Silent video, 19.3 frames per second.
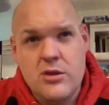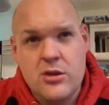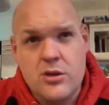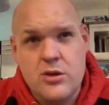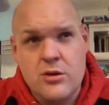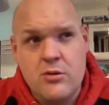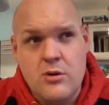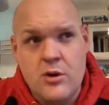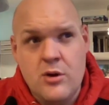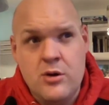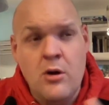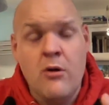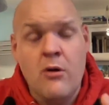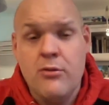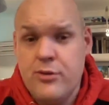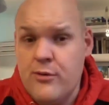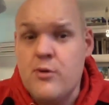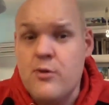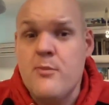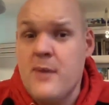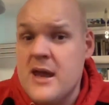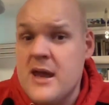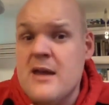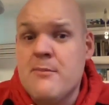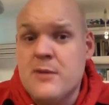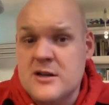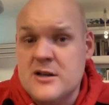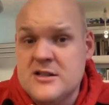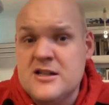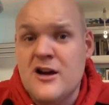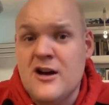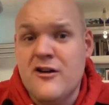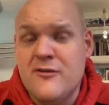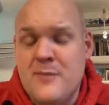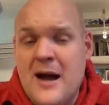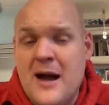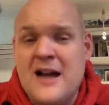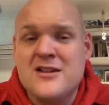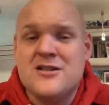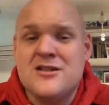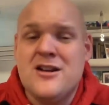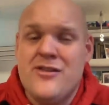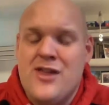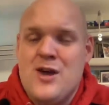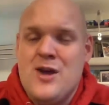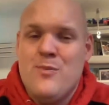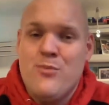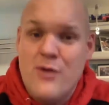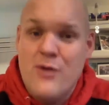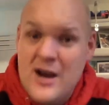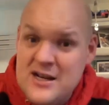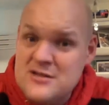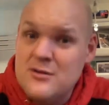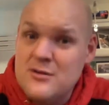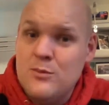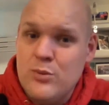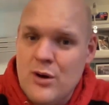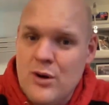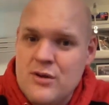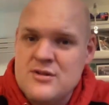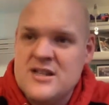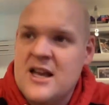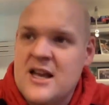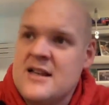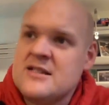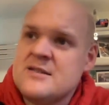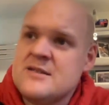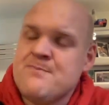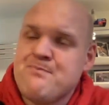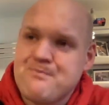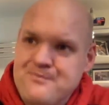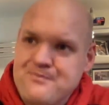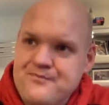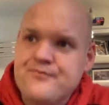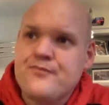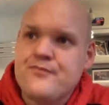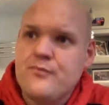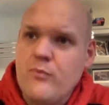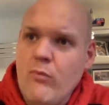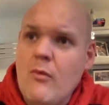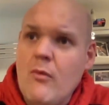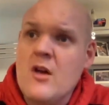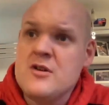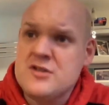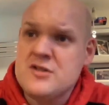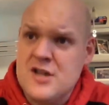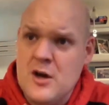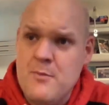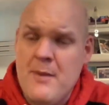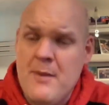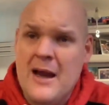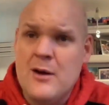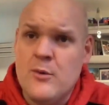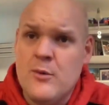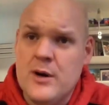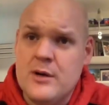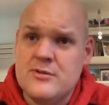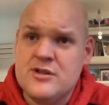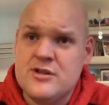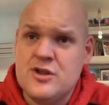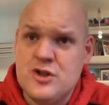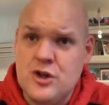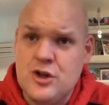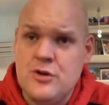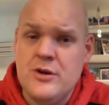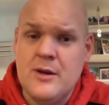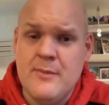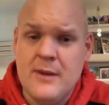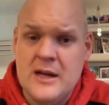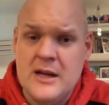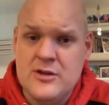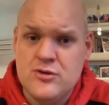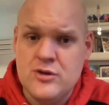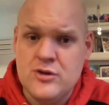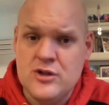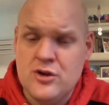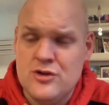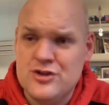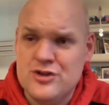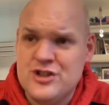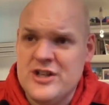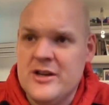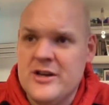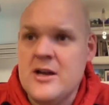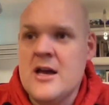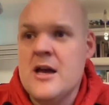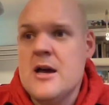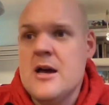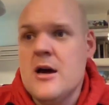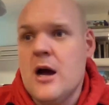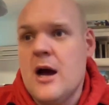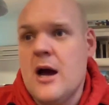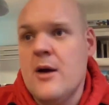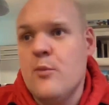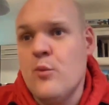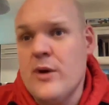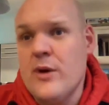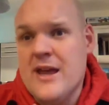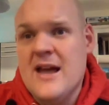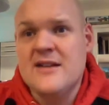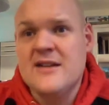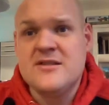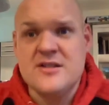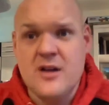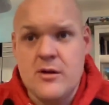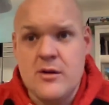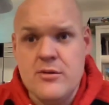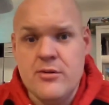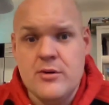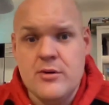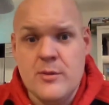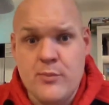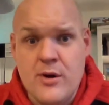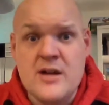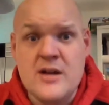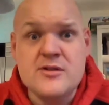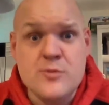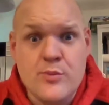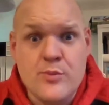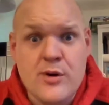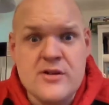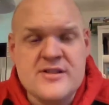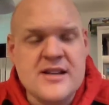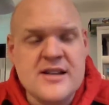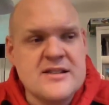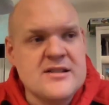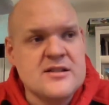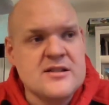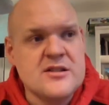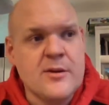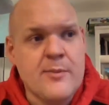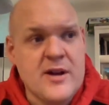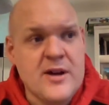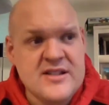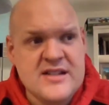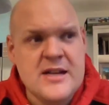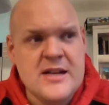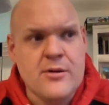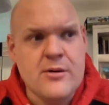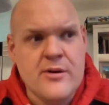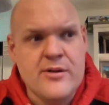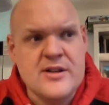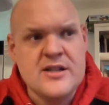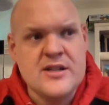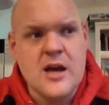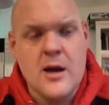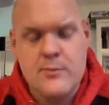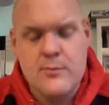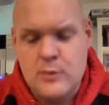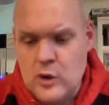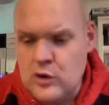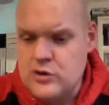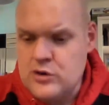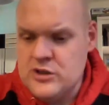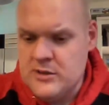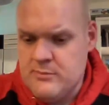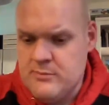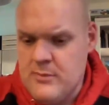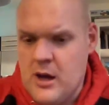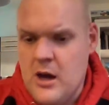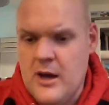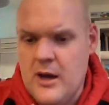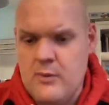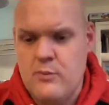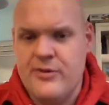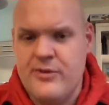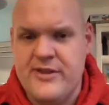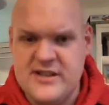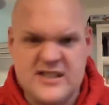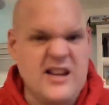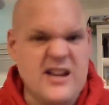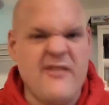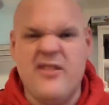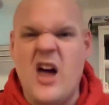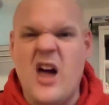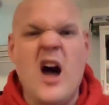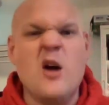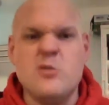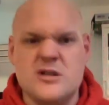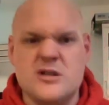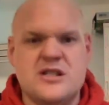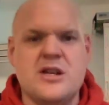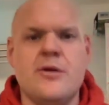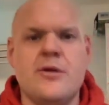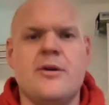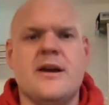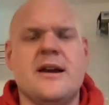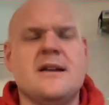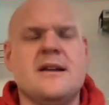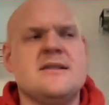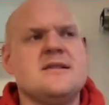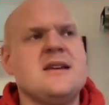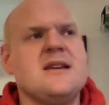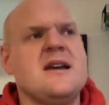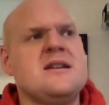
not through me myself, but actually the appraisal process. So back when I was a junior military doctor, we had to go through an appraisal process. And so my senior at the time looked at the stuff that I was doing and said,